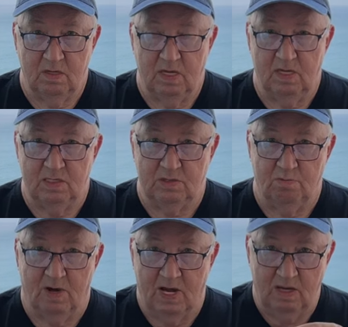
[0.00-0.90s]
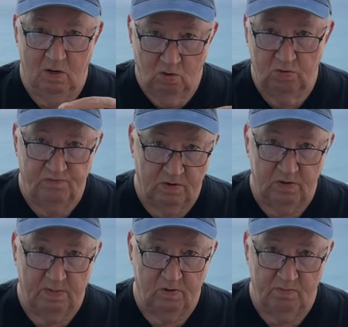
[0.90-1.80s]
is my old phone
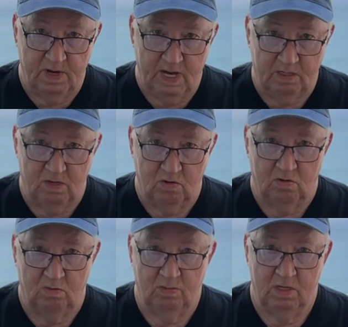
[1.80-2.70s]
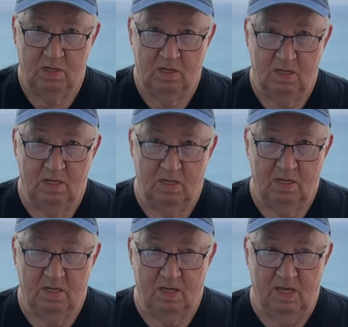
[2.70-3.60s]
number back home,
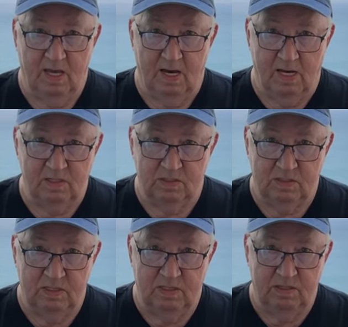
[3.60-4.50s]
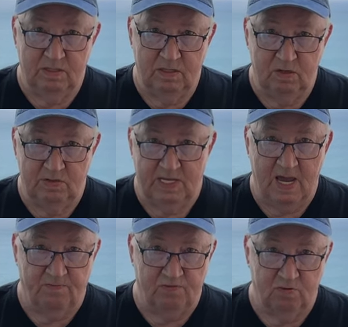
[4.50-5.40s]
and I just use
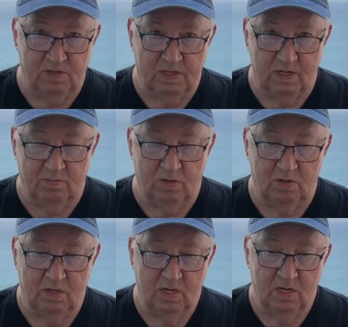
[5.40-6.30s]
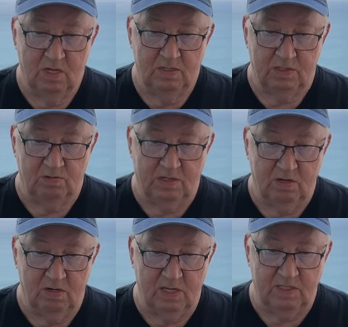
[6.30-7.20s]
that for the number. Social
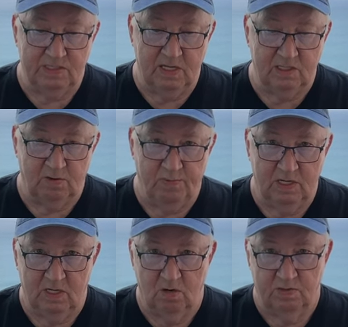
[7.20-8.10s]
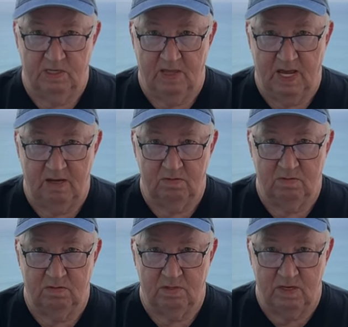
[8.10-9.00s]
Security sends the PIN code to that
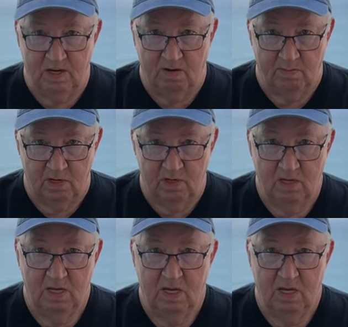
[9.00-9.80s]
number,